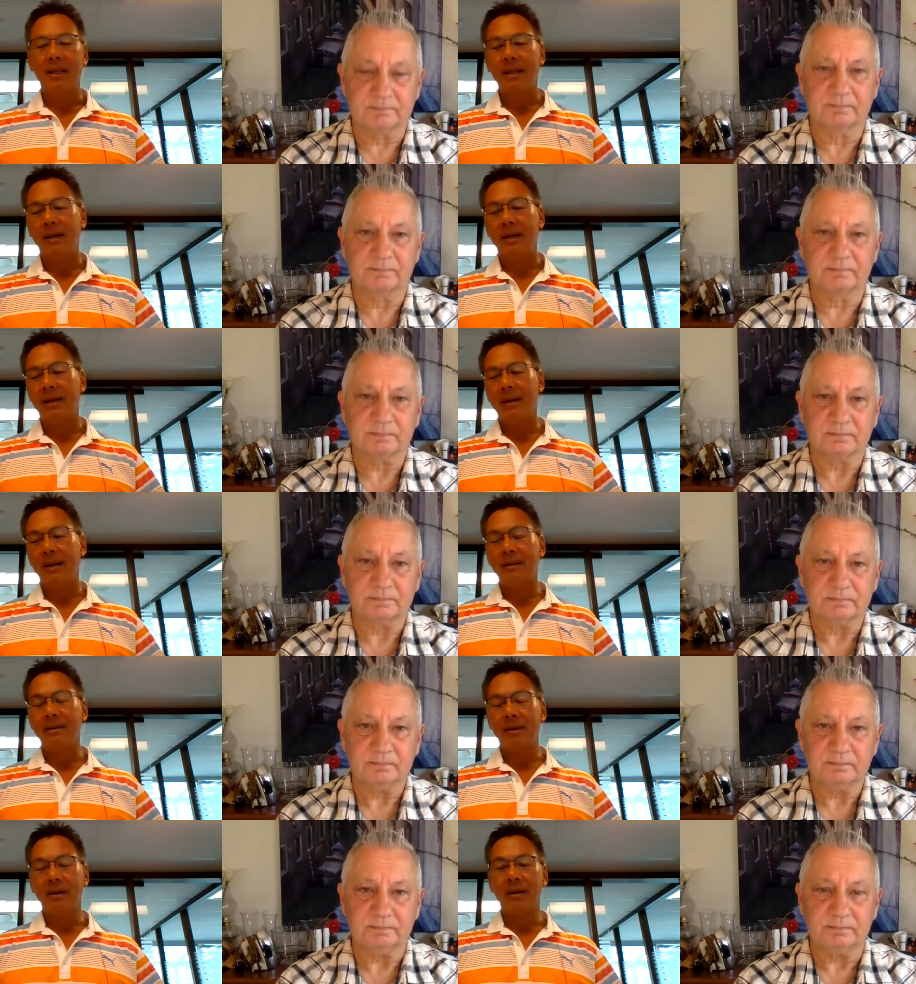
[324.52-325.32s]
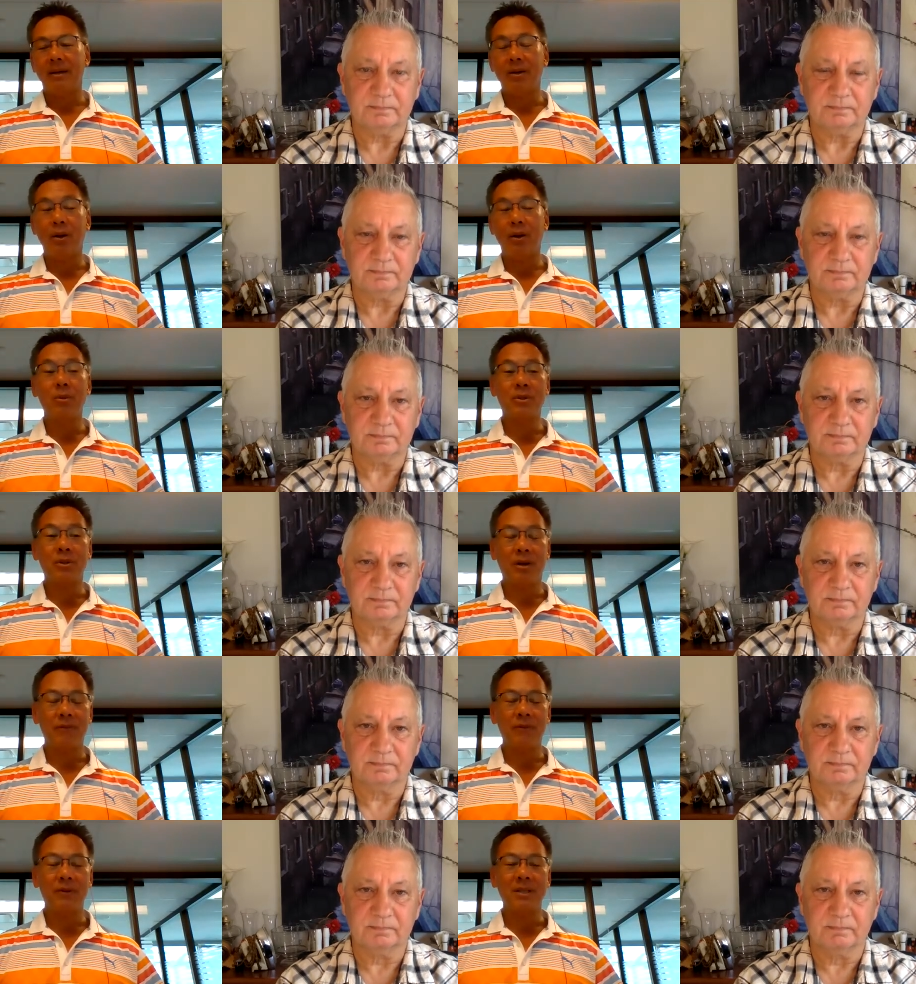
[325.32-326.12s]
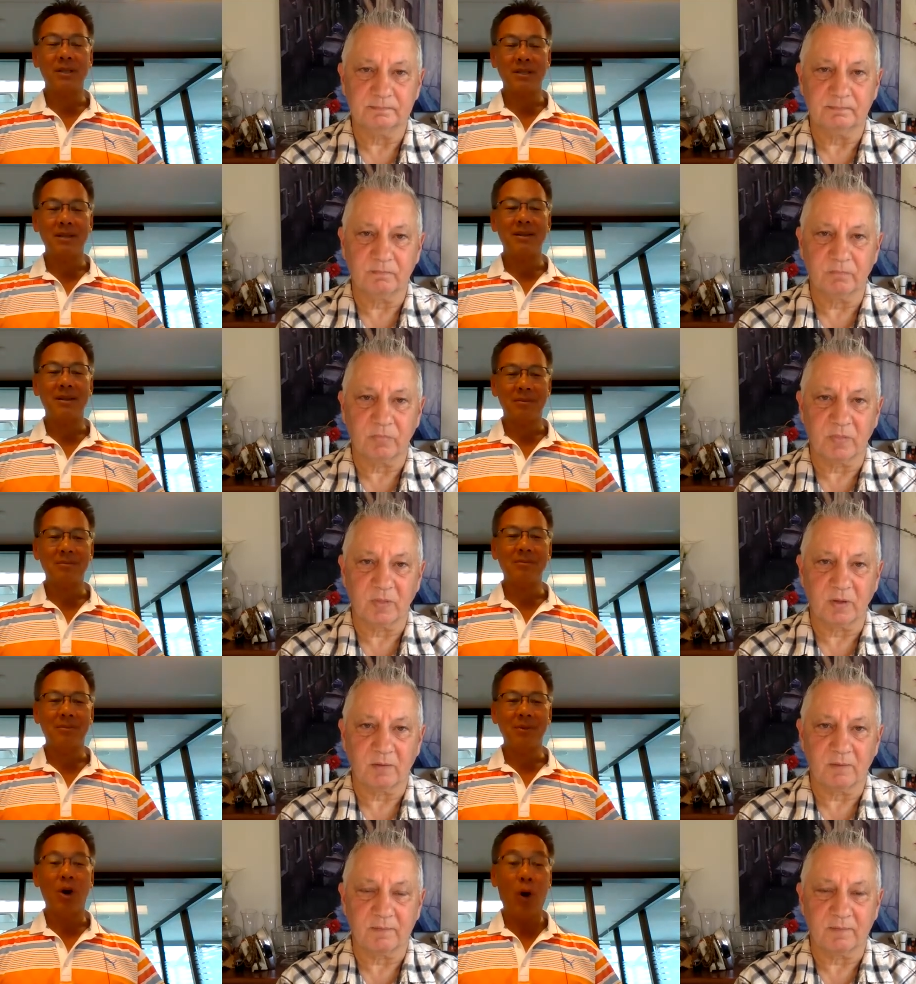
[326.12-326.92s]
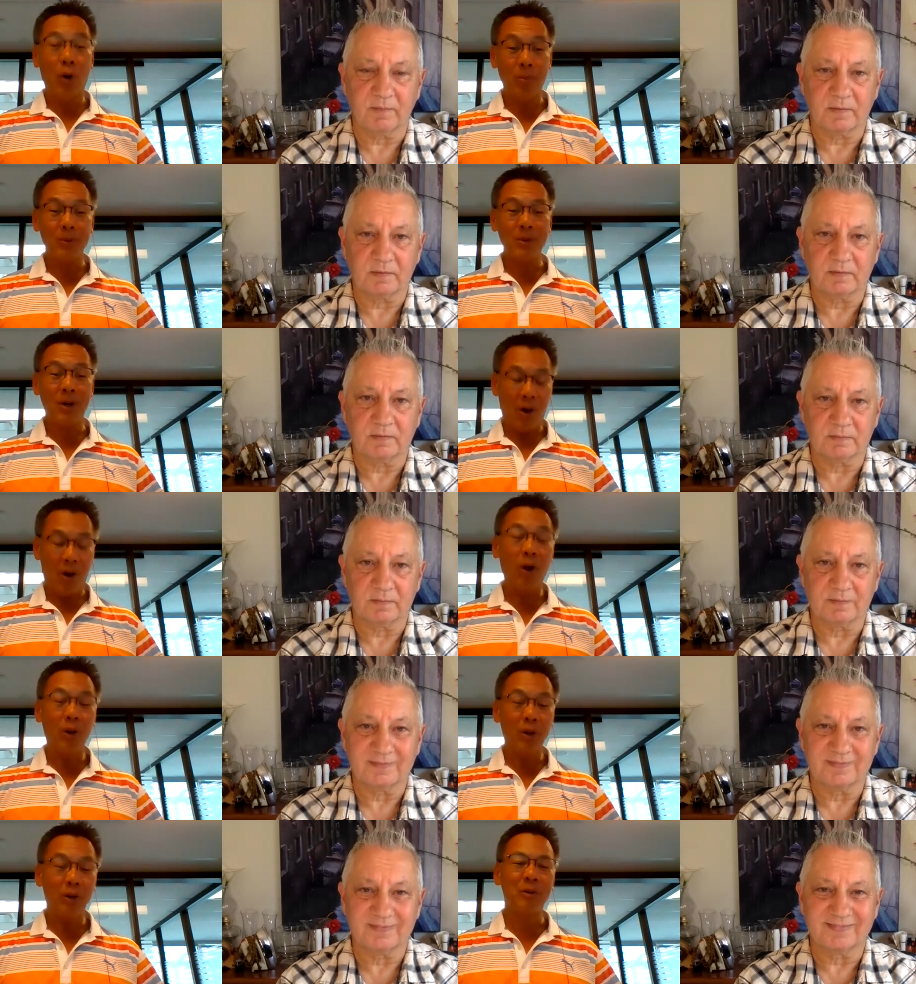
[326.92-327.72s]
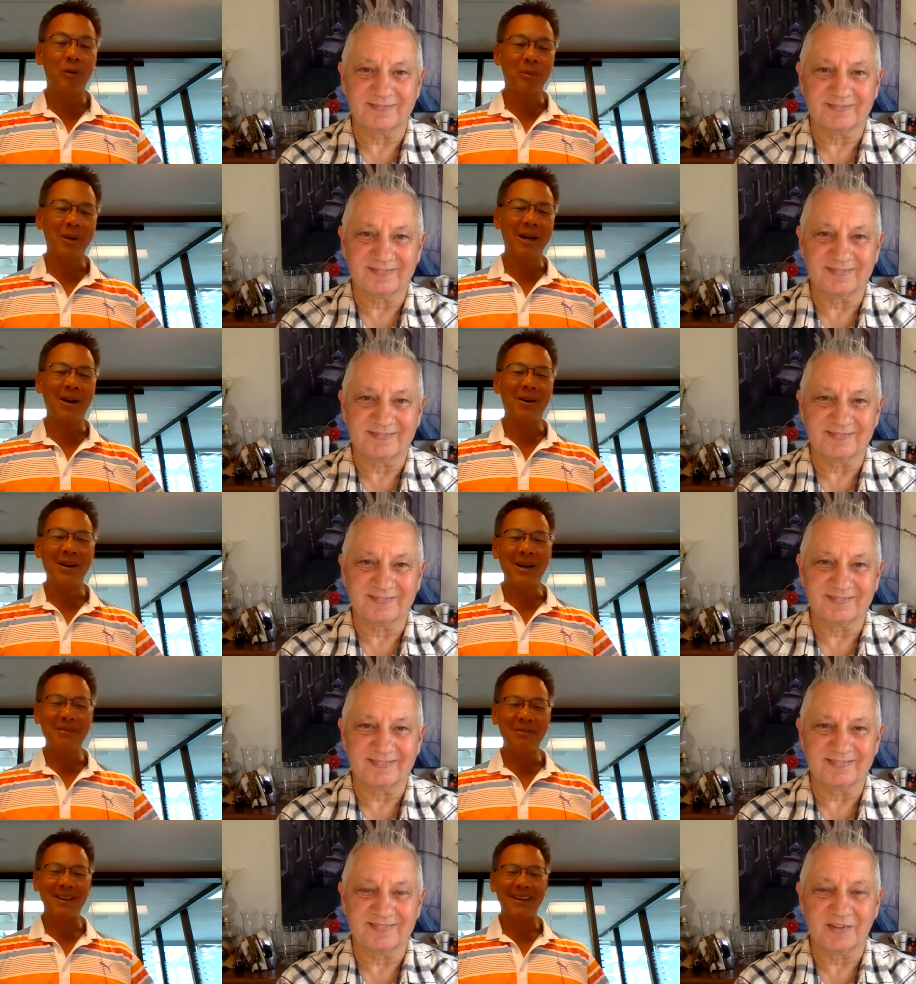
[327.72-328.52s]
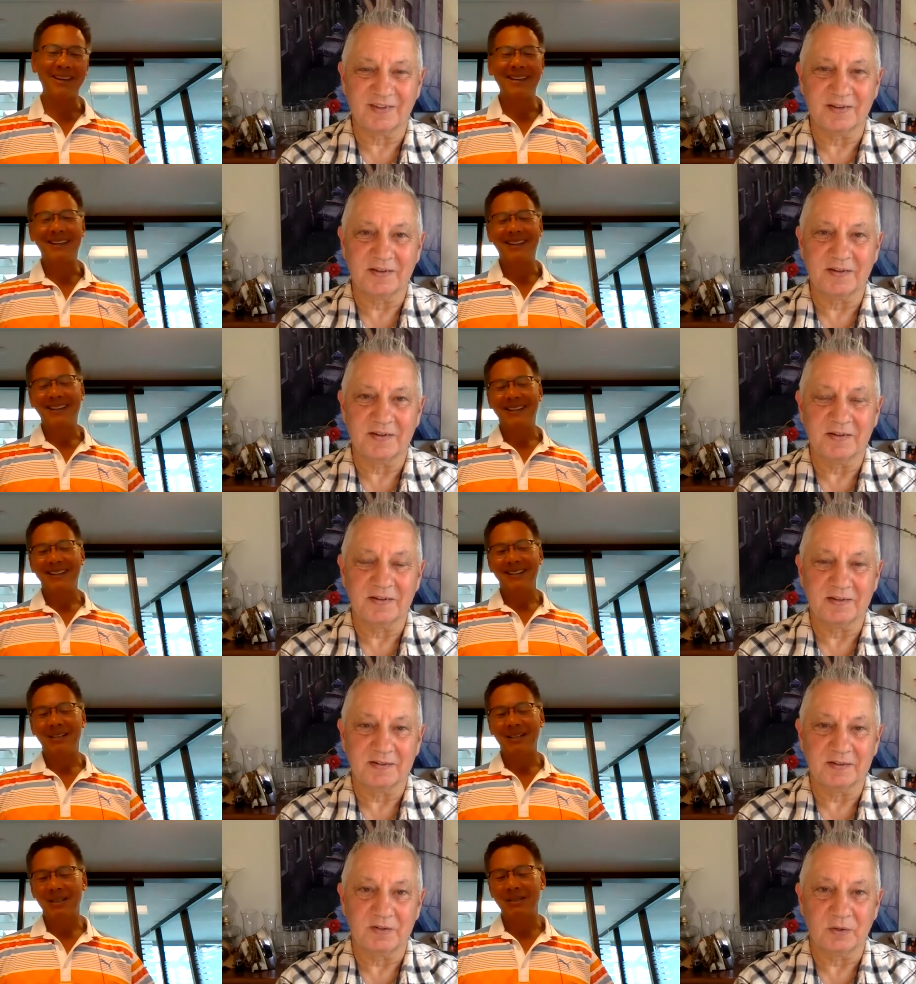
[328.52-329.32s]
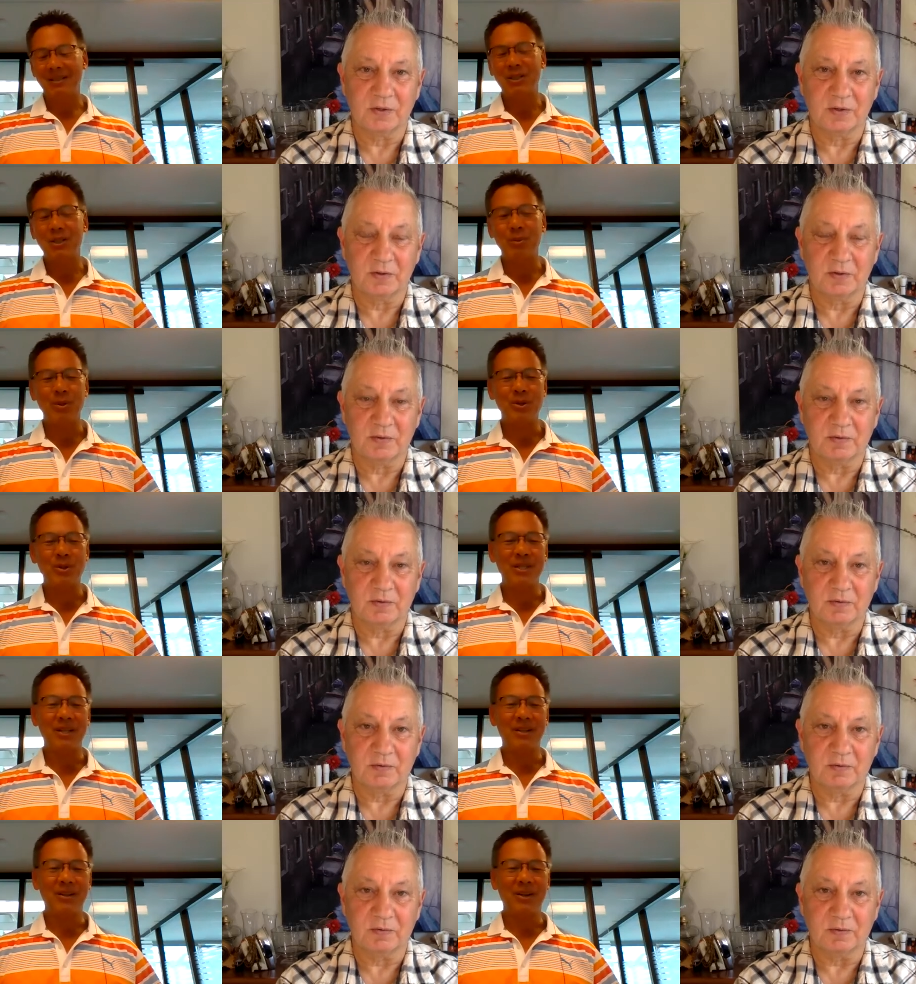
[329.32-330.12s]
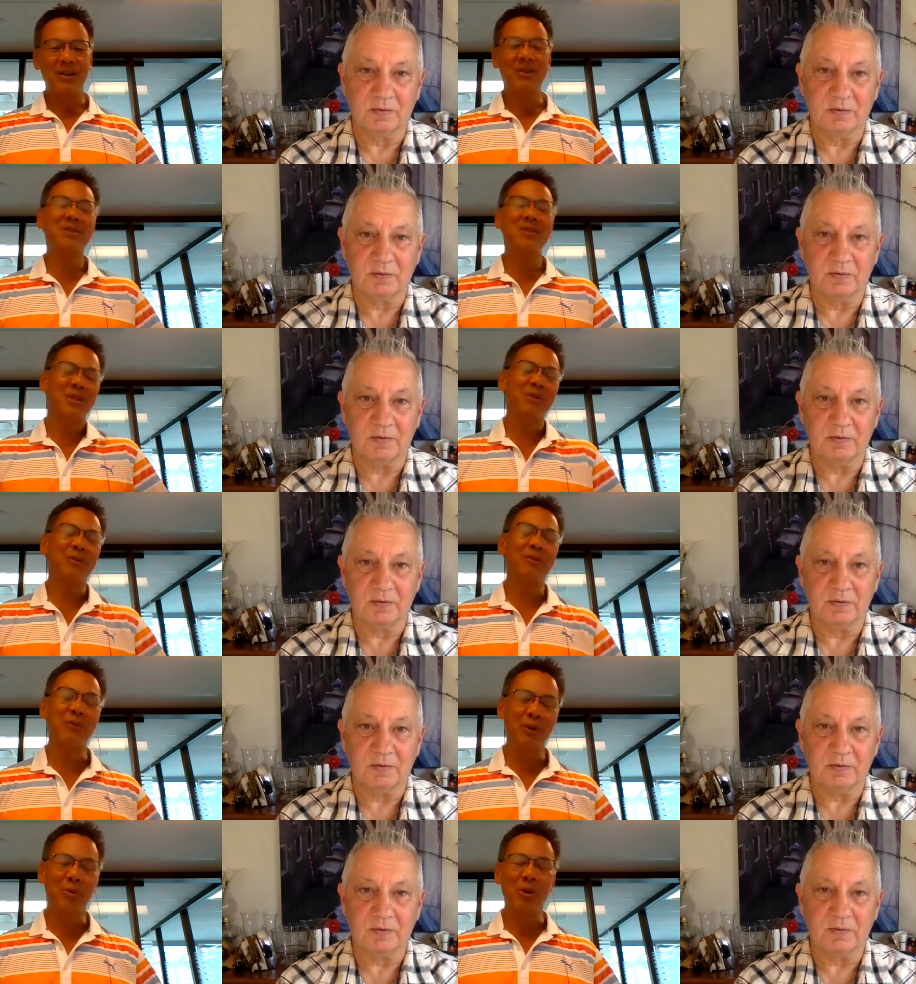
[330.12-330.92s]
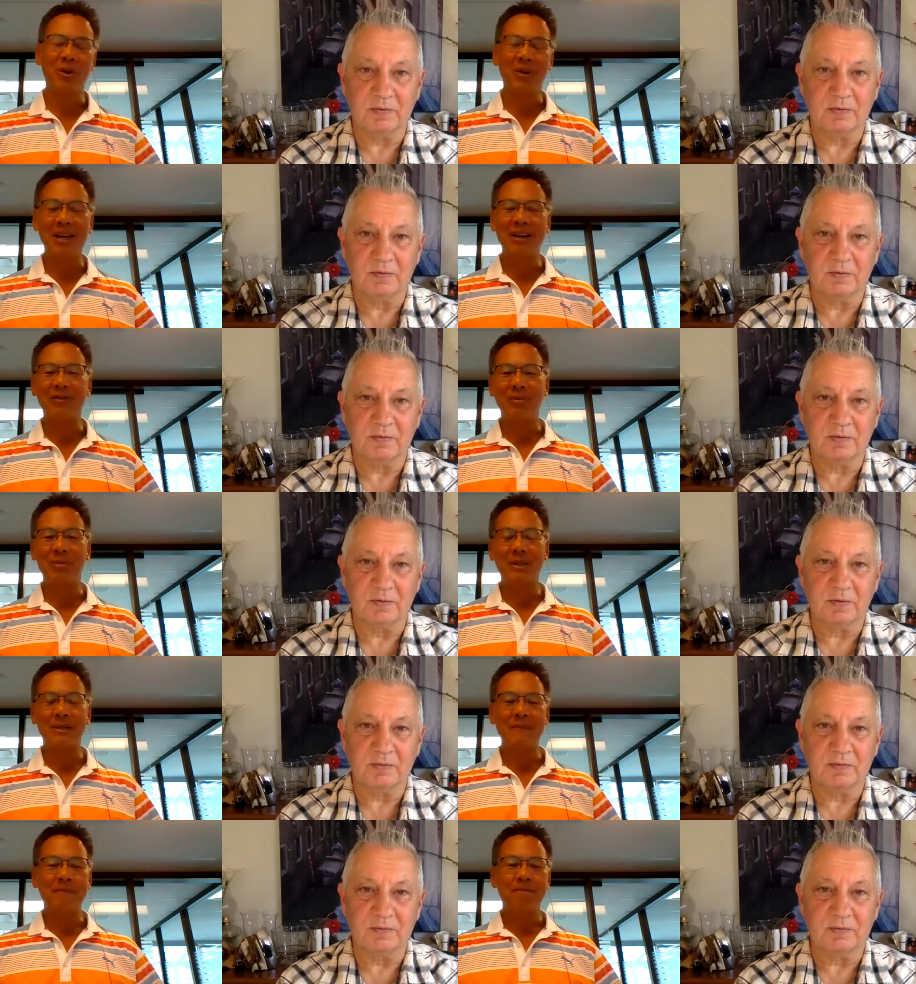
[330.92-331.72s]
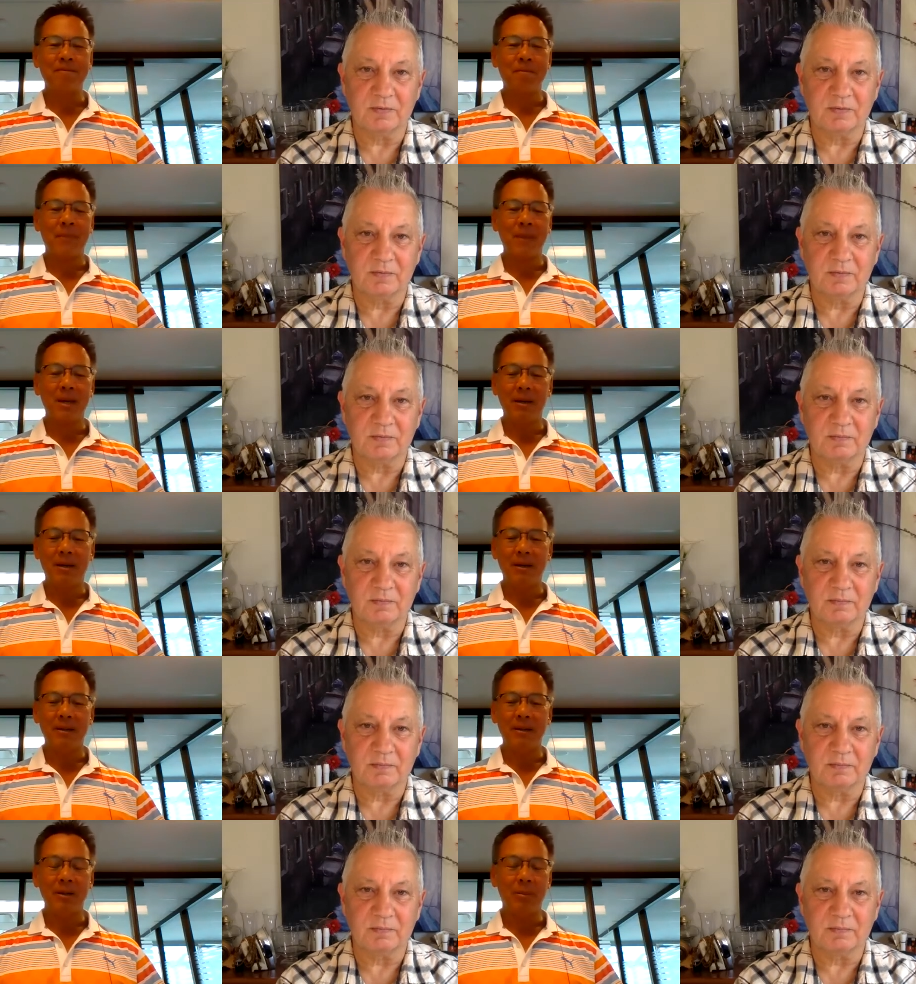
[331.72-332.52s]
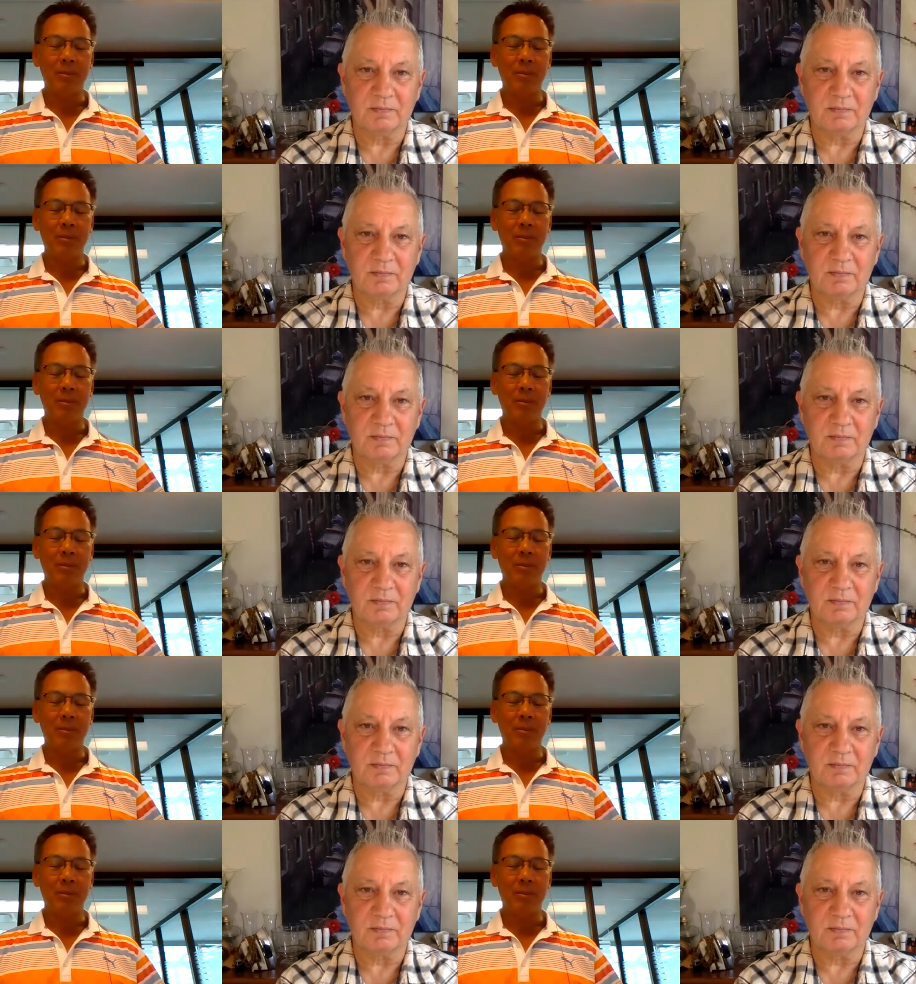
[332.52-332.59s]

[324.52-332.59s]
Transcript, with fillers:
Speaker 1: I think I can almost confidently say that all, all of them now have a distribution center here. There's still a few more left, but you know,